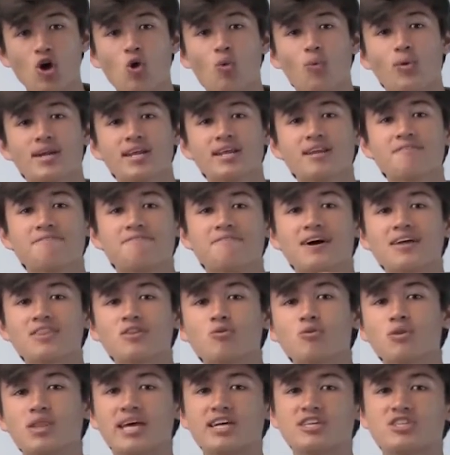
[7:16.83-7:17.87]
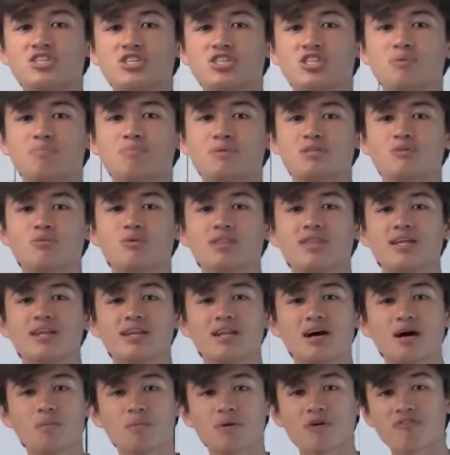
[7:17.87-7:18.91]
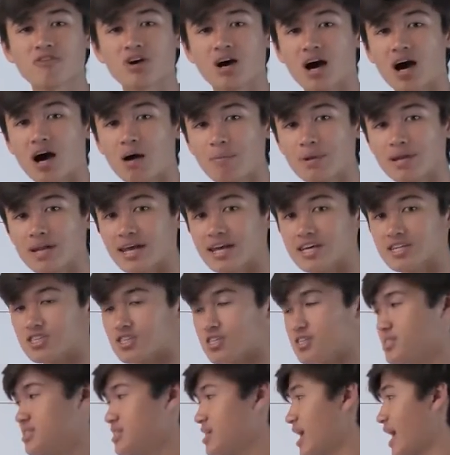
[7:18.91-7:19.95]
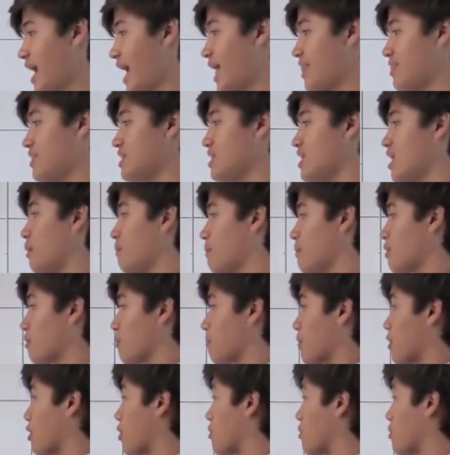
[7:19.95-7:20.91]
We need to find the relationship between the number of combinations and the number of